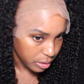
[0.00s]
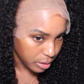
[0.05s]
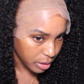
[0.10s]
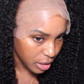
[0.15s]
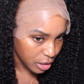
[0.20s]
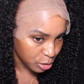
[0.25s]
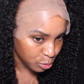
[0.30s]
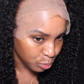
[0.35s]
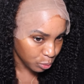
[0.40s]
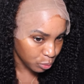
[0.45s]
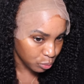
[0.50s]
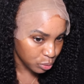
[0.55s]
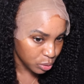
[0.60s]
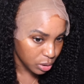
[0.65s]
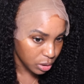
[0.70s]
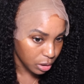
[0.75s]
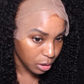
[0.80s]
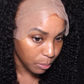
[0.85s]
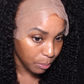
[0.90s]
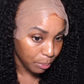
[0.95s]
These
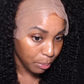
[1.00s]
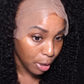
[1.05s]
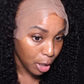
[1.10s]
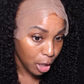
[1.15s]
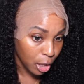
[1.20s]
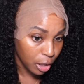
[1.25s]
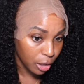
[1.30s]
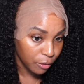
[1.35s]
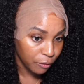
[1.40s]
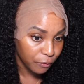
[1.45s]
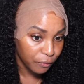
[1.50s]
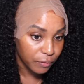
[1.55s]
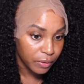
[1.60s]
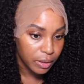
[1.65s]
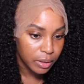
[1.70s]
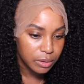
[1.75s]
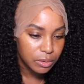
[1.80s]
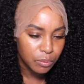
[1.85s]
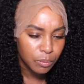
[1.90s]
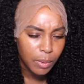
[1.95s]
roots look
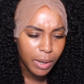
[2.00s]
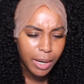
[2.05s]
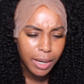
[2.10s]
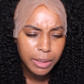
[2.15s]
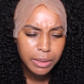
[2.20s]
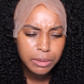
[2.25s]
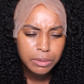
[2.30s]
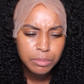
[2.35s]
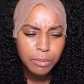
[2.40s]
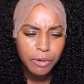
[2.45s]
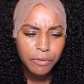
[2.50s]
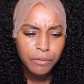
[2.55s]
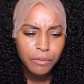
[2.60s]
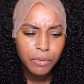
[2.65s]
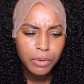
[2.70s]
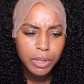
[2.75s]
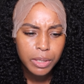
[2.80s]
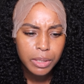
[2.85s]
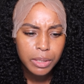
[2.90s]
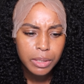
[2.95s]
perfect. Why does my
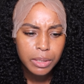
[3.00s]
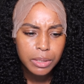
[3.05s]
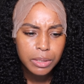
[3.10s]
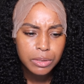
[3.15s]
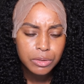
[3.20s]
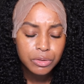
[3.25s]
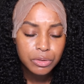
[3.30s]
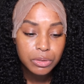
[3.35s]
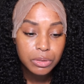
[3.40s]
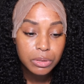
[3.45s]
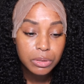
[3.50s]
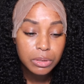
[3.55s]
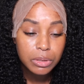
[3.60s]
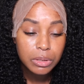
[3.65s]
forehead itch?